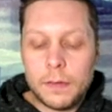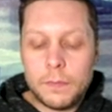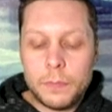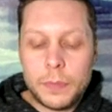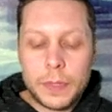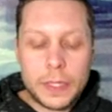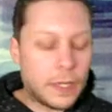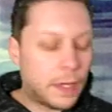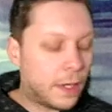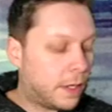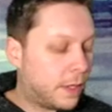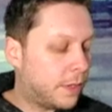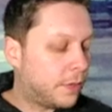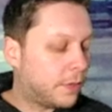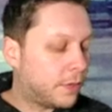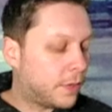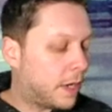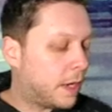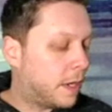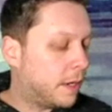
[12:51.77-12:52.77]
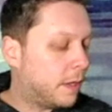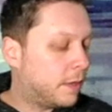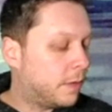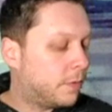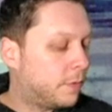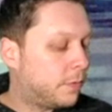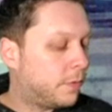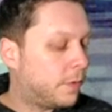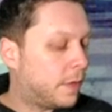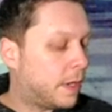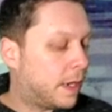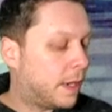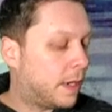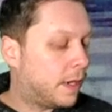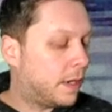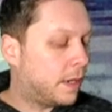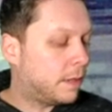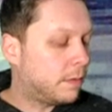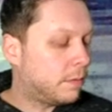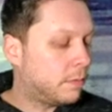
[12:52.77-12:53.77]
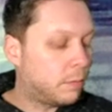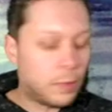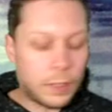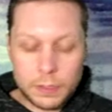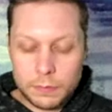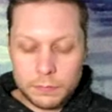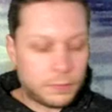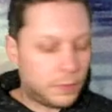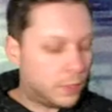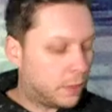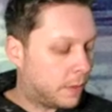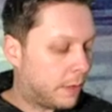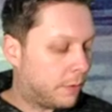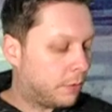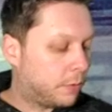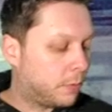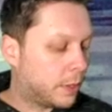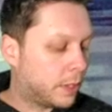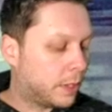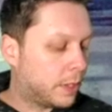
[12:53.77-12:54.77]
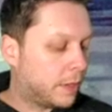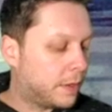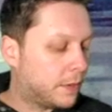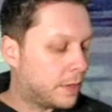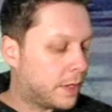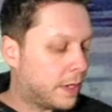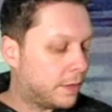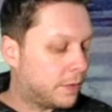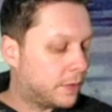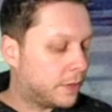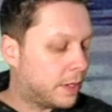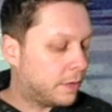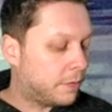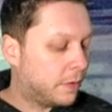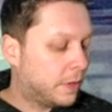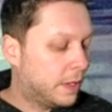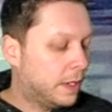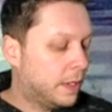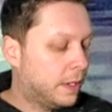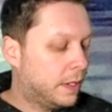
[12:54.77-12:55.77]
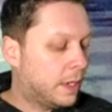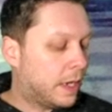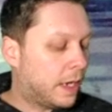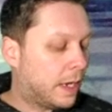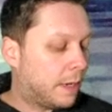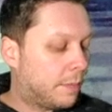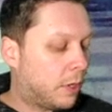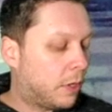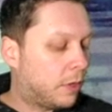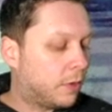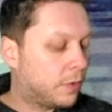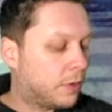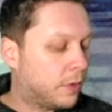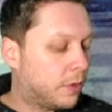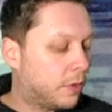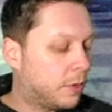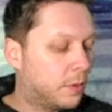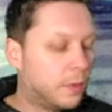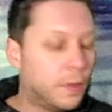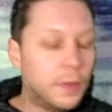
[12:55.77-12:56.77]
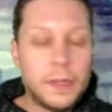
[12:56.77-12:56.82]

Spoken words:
because of, I was working on this kind of stuff, also